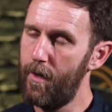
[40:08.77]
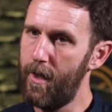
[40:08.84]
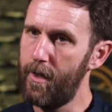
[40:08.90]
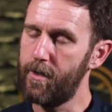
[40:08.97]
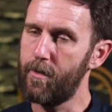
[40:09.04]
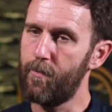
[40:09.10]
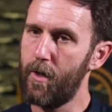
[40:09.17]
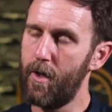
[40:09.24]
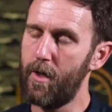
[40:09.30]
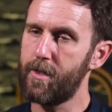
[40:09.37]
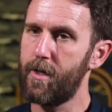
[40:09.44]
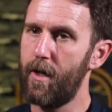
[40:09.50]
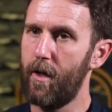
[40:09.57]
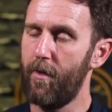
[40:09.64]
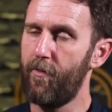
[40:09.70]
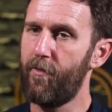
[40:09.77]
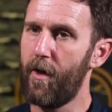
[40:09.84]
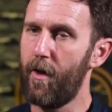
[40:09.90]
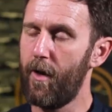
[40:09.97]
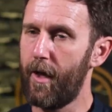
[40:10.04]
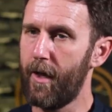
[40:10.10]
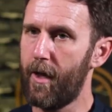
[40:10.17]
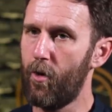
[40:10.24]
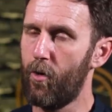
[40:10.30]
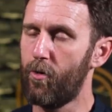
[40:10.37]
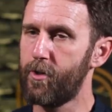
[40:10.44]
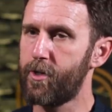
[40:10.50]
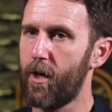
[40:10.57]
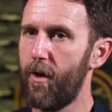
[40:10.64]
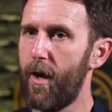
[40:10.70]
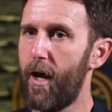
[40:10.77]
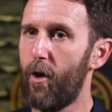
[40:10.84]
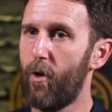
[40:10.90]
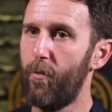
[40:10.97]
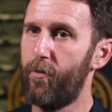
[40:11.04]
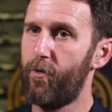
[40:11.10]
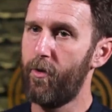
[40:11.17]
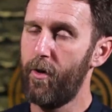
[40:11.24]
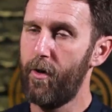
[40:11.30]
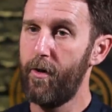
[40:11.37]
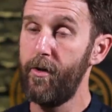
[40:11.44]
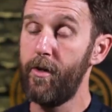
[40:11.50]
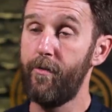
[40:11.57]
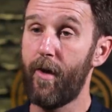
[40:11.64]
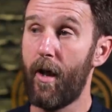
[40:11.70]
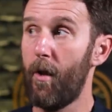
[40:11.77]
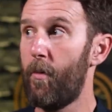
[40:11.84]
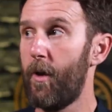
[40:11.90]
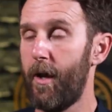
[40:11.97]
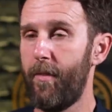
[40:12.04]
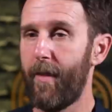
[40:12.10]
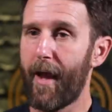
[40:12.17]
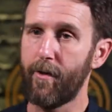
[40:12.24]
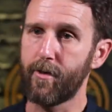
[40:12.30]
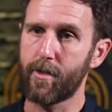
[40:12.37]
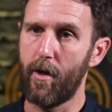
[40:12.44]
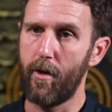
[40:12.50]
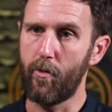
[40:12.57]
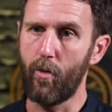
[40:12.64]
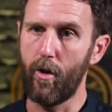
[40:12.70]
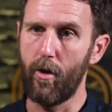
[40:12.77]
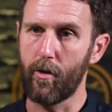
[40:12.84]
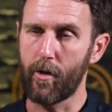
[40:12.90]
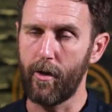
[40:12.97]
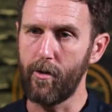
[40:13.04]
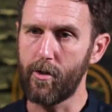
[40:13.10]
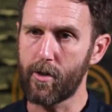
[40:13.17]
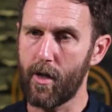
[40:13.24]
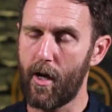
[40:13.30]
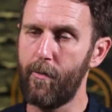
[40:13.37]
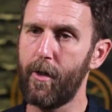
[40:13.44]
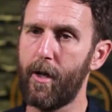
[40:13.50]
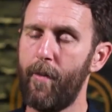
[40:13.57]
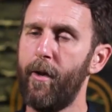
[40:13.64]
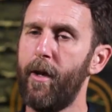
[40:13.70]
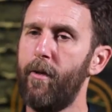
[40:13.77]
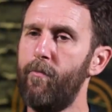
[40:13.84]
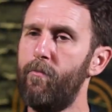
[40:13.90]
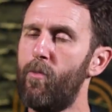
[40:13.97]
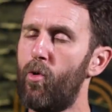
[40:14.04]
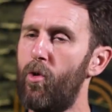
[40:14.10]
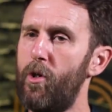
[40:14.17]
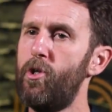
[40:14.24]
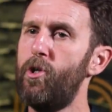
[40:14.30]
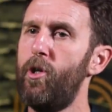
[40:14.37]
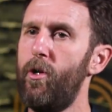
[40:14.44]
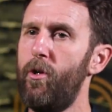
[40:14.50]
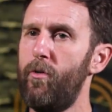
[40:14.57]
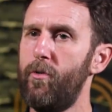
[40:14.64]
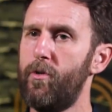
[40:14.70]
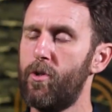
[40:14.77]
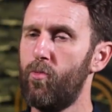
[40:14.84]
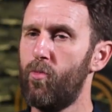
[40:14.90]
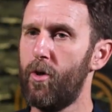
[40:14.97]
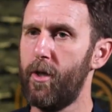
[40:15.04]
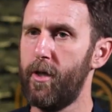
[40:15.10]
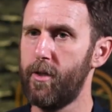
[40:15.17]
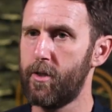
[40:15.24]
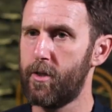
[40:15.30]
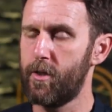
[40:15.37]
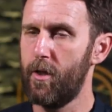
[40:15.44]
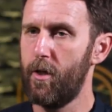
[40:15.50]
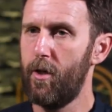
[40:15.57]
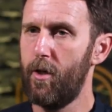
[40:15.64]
interpersonally, I felt like it also helped develop it in the outside world. Like you start becoming more attuned to what is